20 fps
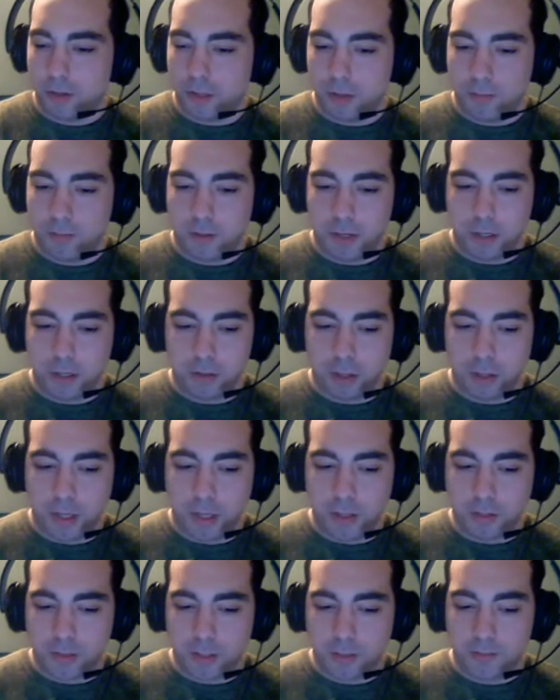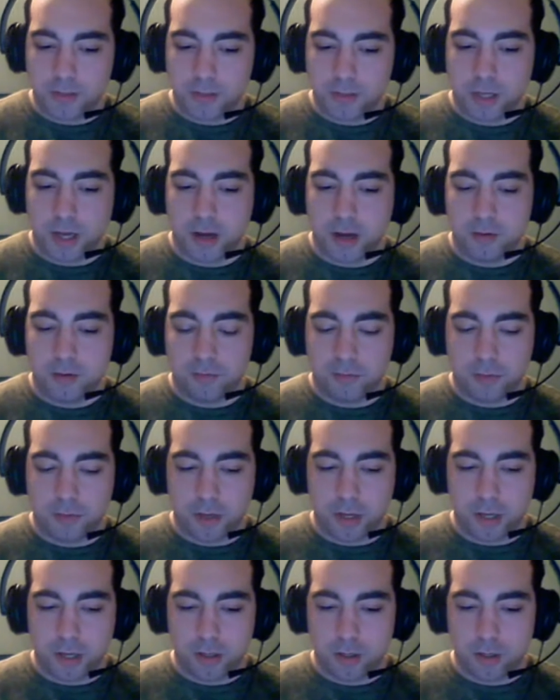but your light seems to have
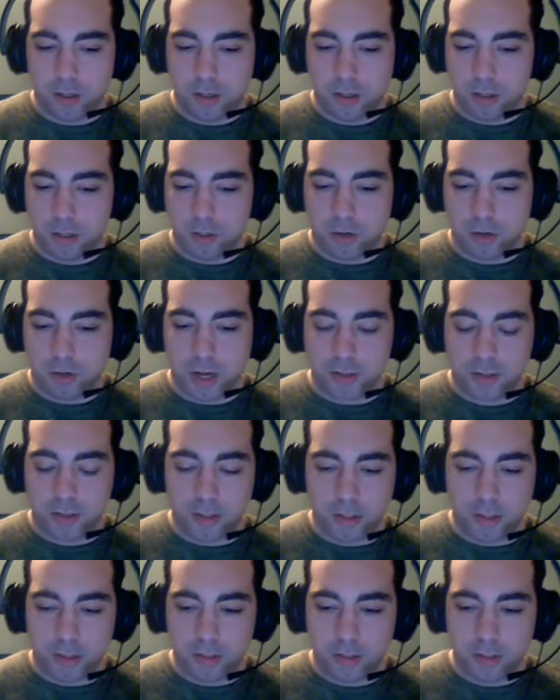attracted